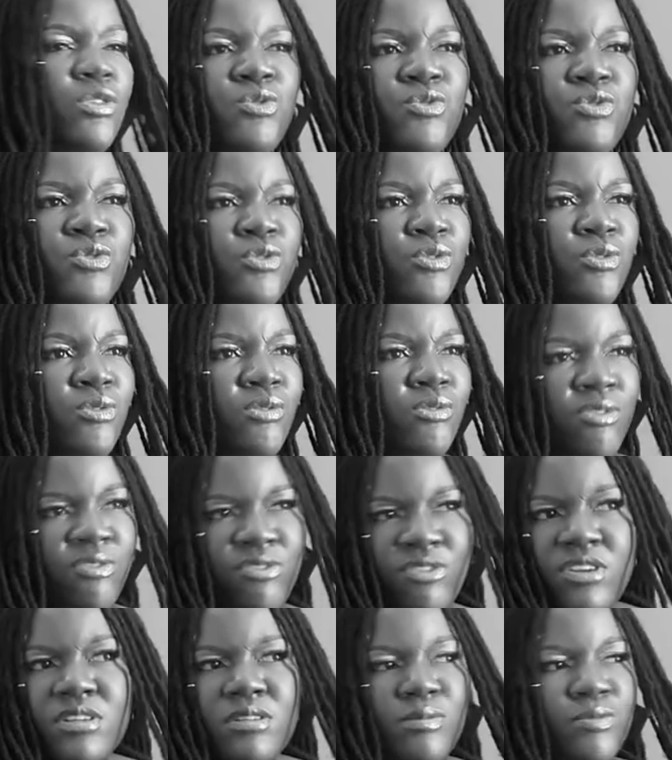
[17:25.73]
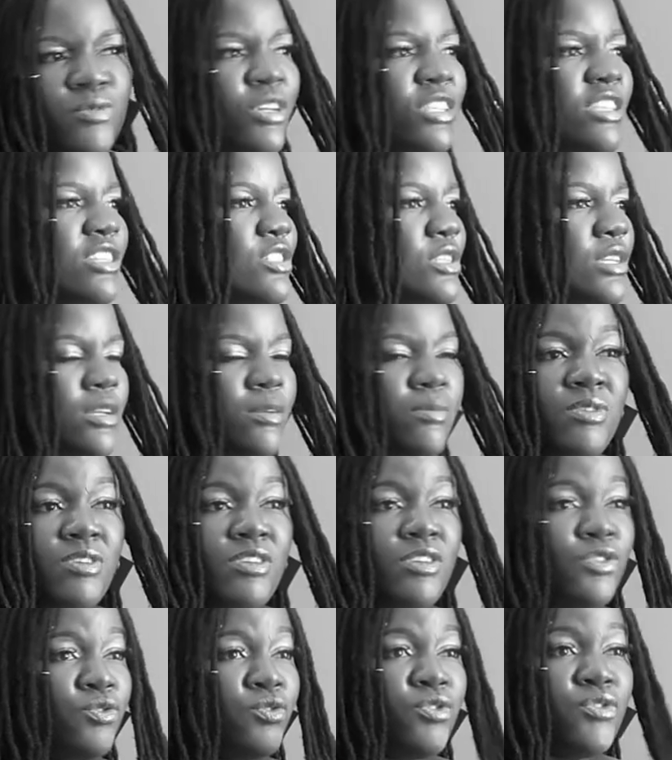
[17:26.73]
through film, whether it's going to
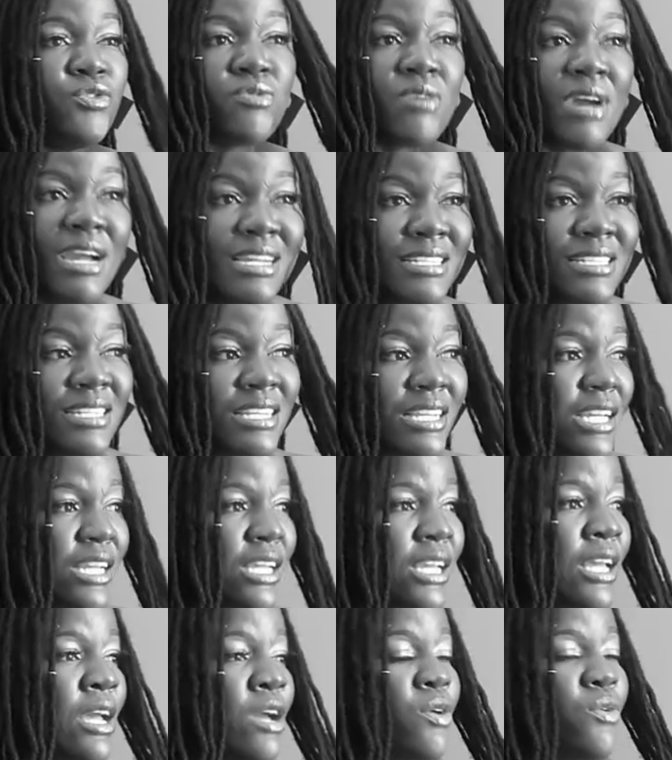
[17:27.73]
be through writing,